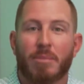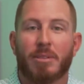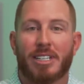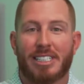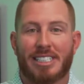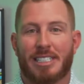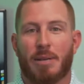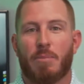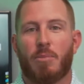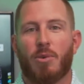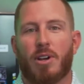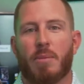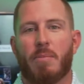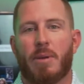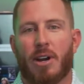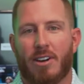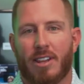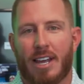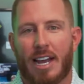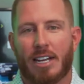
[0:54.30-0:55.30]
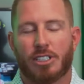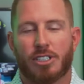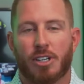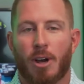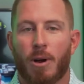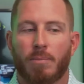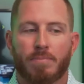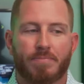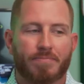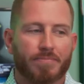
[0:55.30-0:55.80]
simple compared to that.
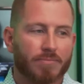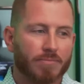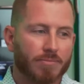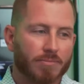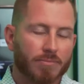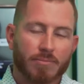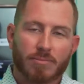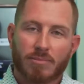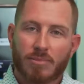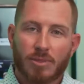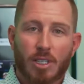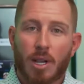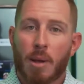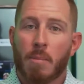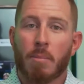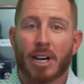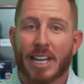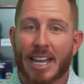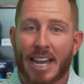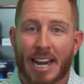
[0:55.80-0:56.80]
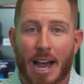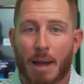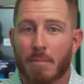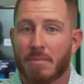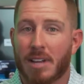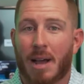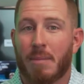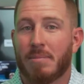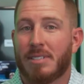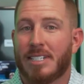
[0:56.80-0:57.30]
So, but again,
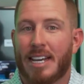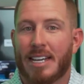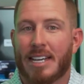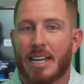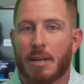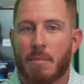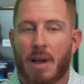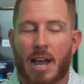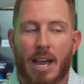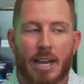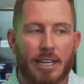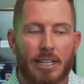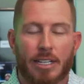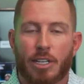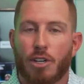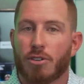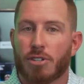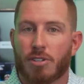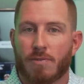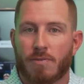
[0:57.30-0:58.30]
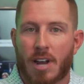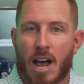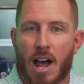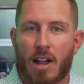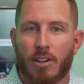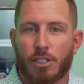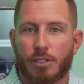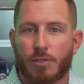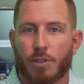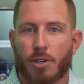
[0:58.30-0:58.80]
I'm taking my years of
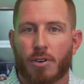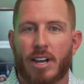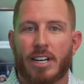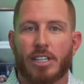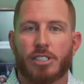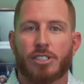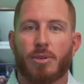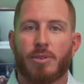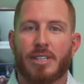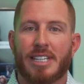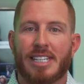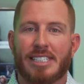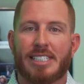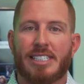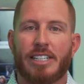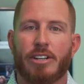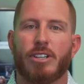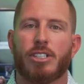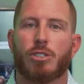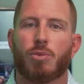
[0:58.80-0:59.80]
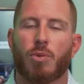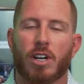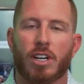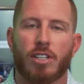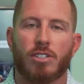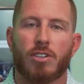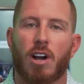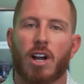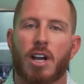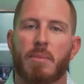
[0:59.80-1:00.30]
knowledge for granted. So in this series, we're
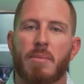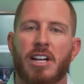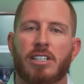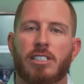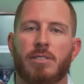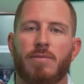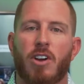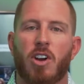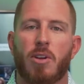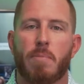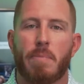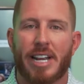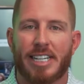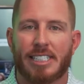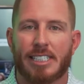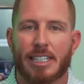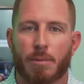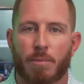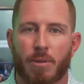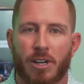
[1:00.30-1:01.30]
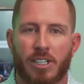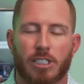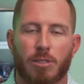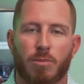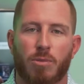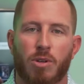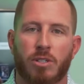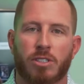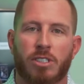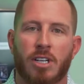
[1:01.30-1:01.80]
going to talk about some very basic
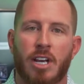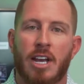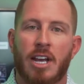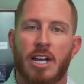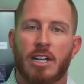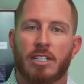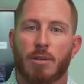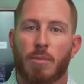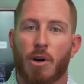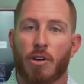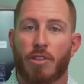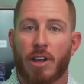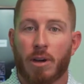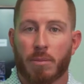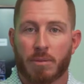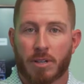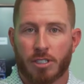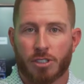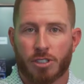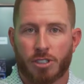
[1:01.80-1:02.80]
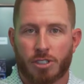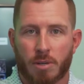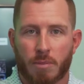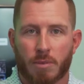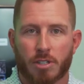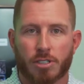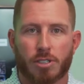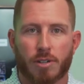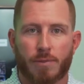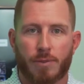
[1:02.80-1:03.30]
principles to both help
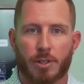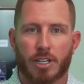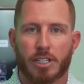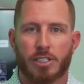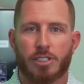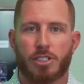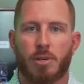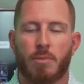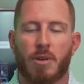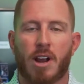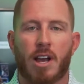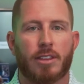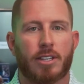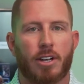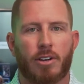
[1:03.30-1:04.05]
consumers. So if you're a consumer out there